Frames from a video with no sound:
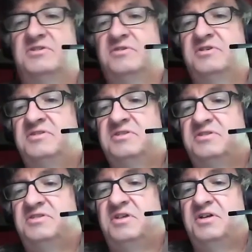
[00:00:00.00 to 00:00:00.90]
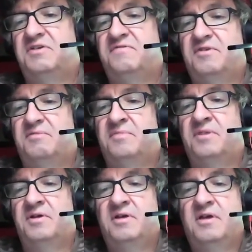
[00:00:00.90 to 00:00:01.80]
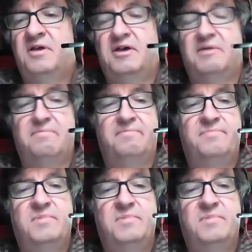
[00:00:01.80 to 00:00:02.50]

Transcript: So this is a study from um,